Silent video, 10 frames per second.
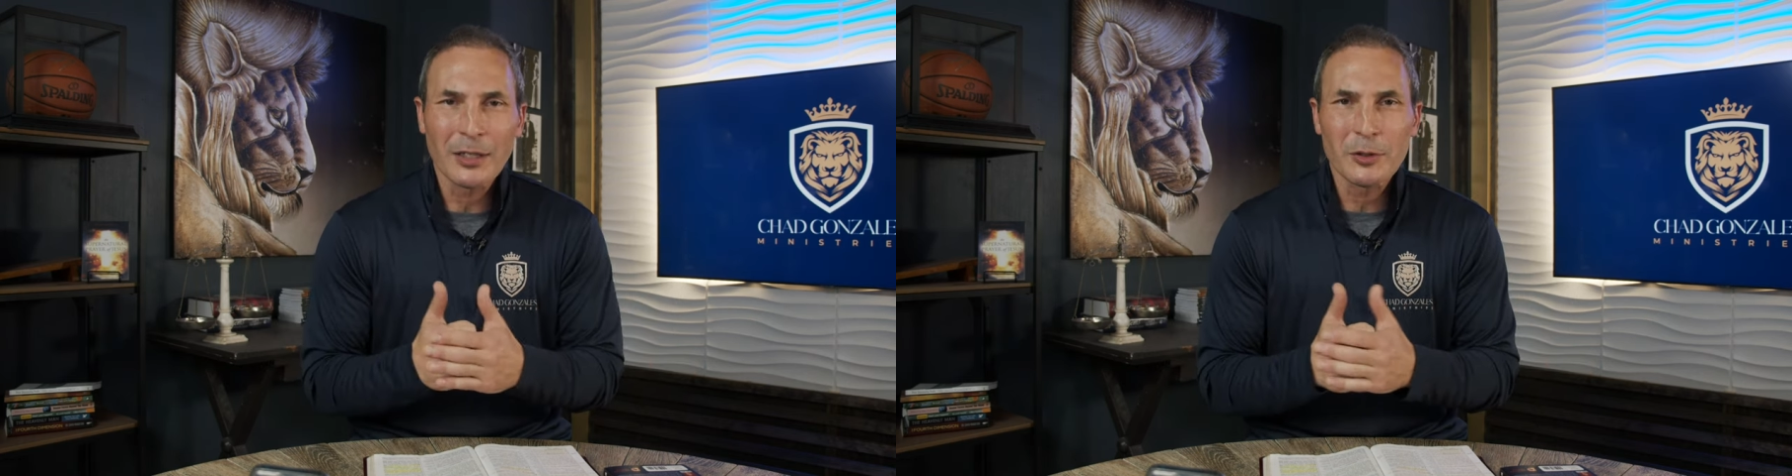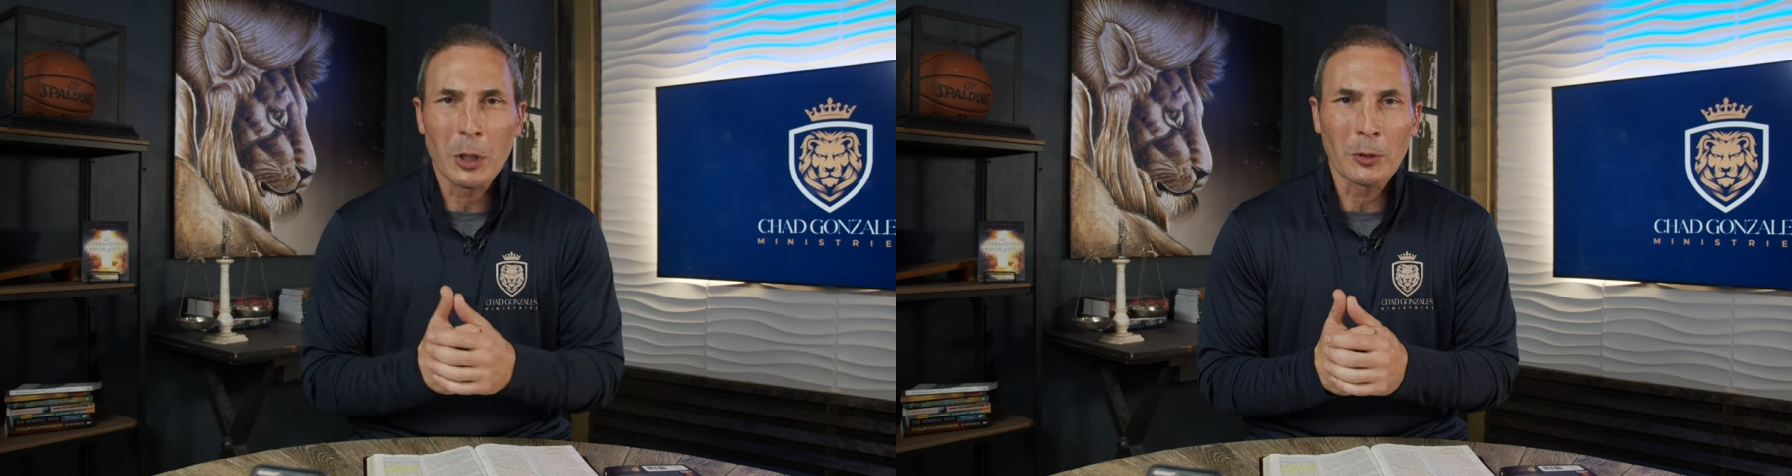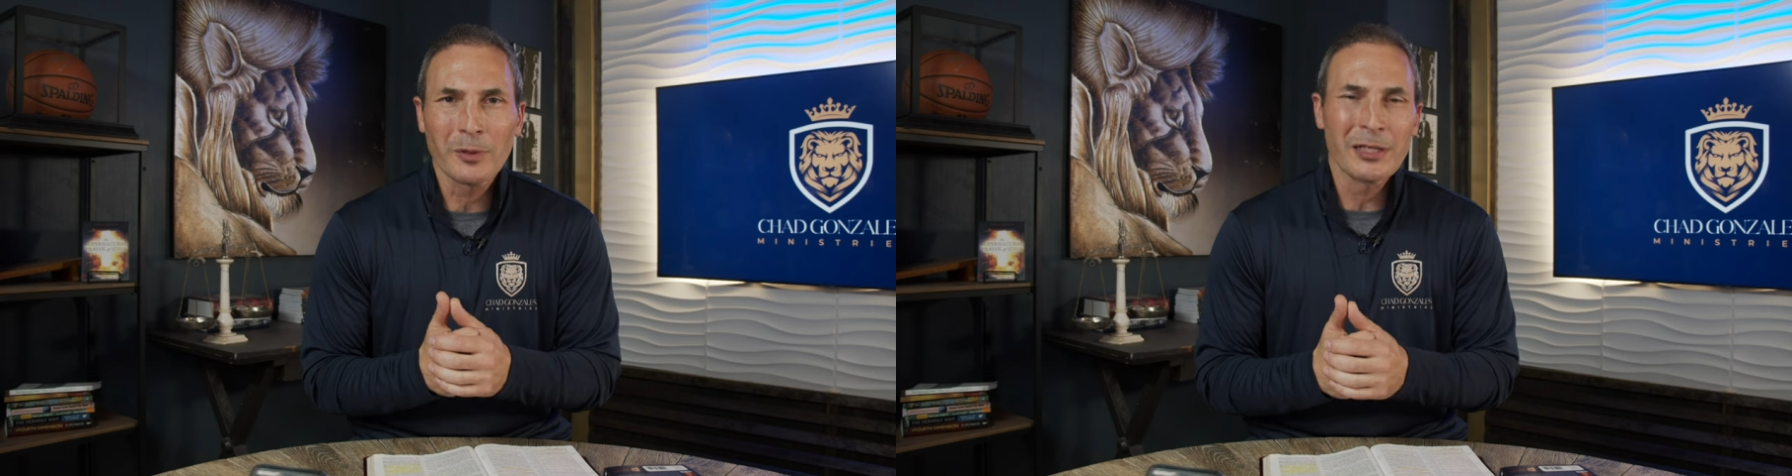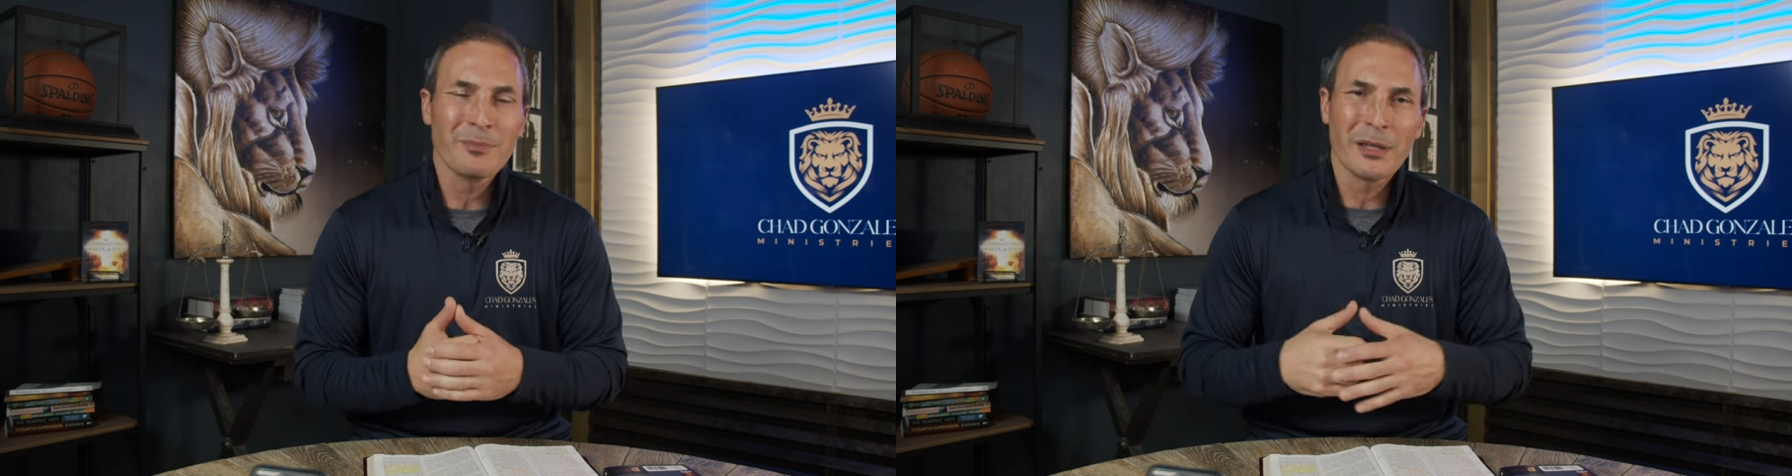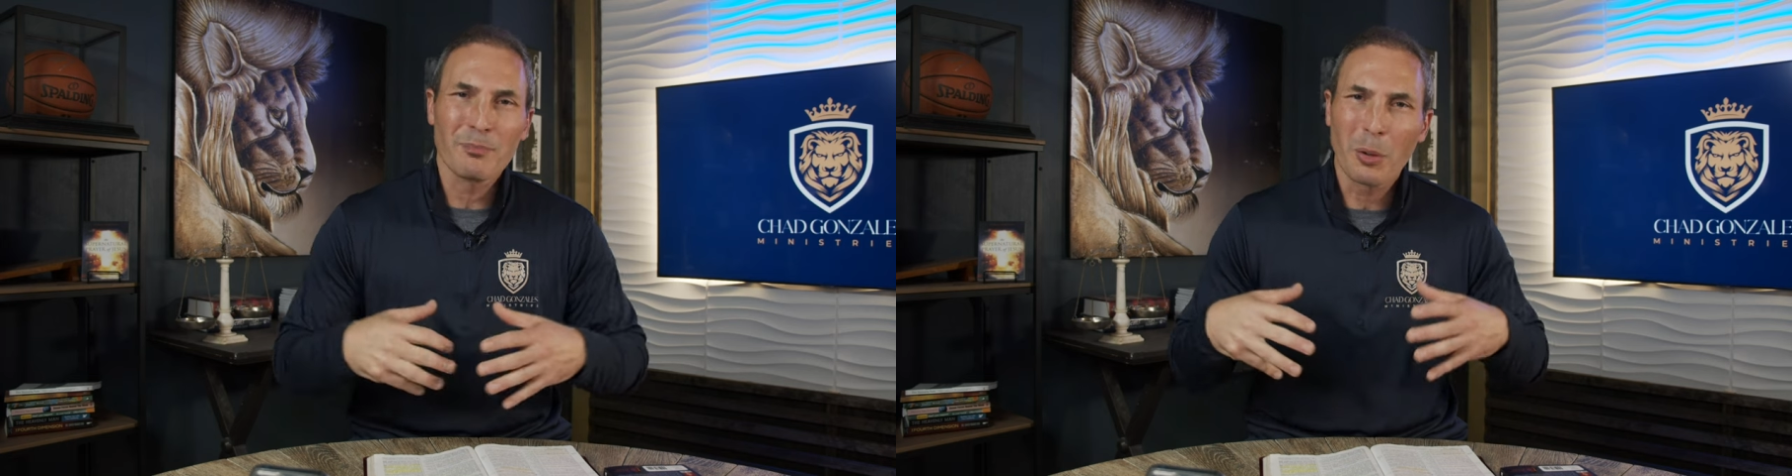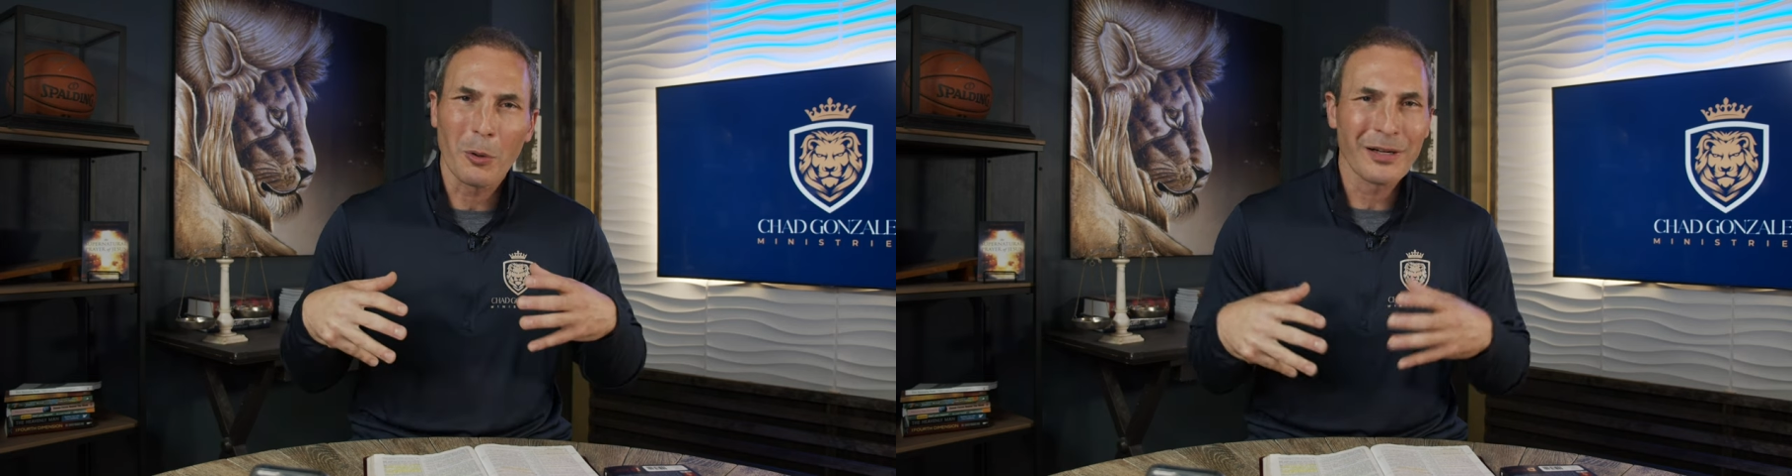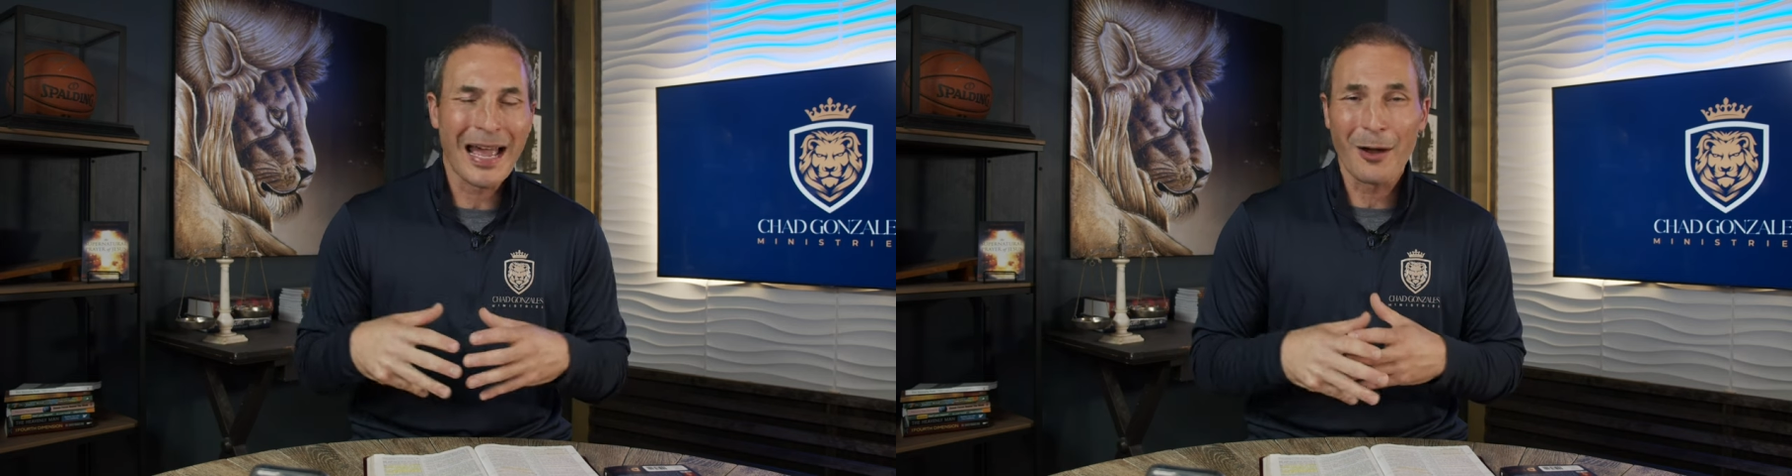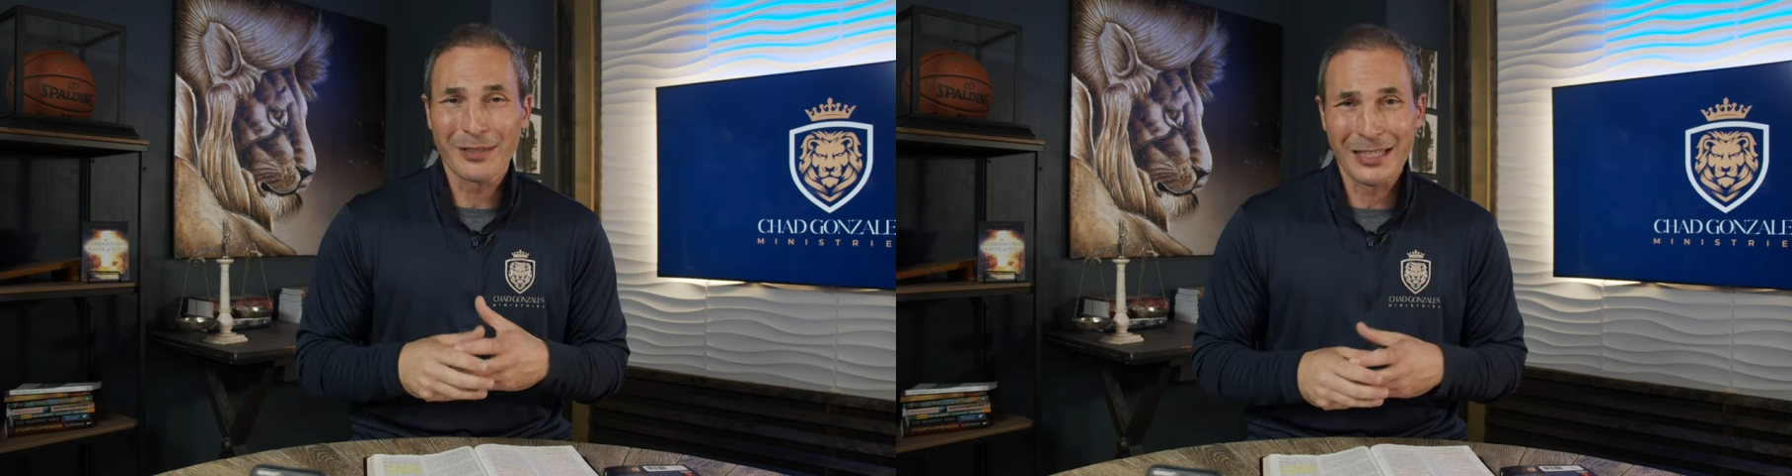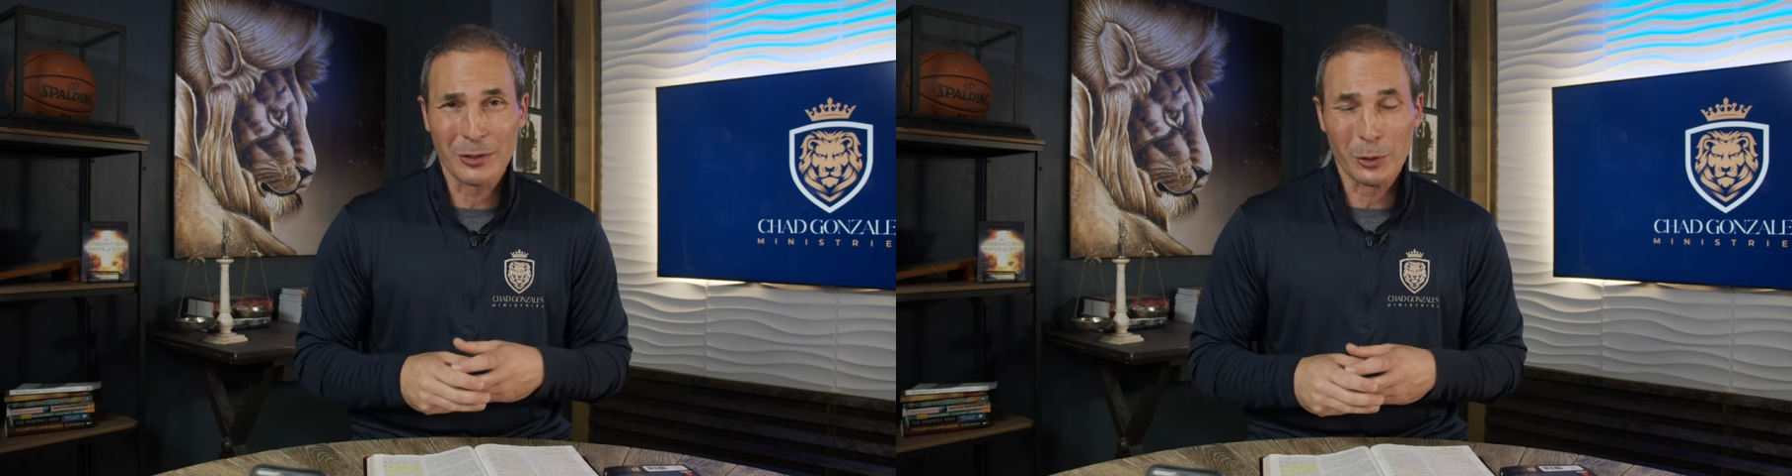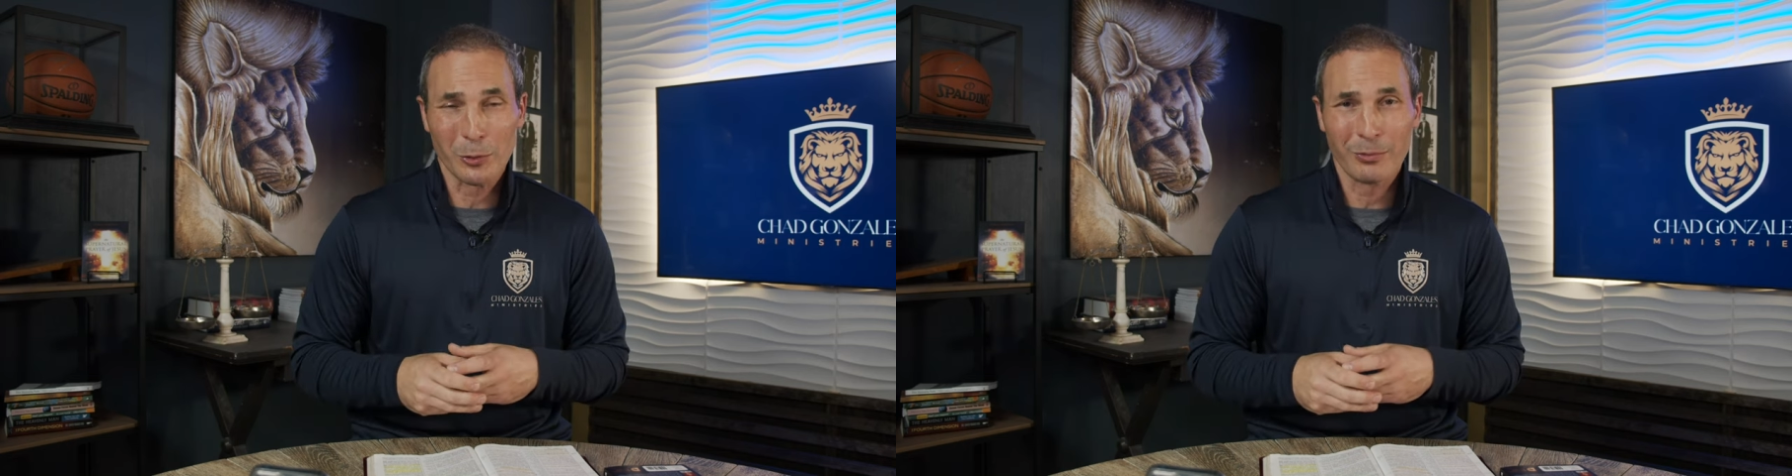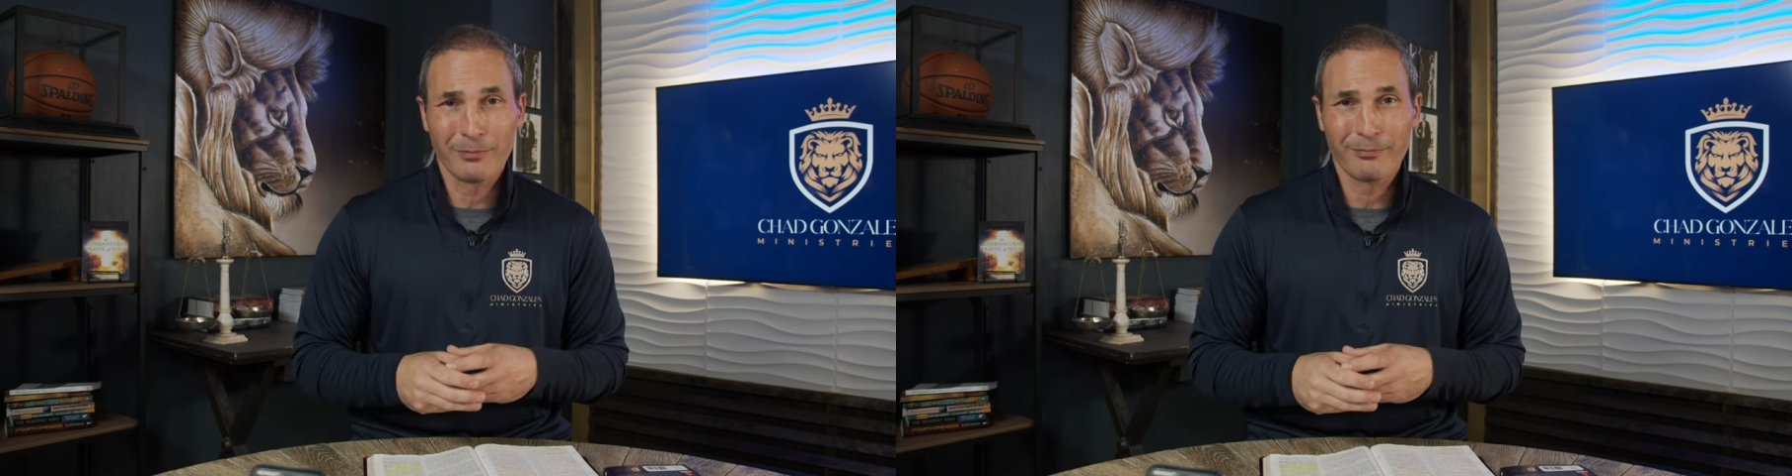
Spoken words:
has already been poured out in you,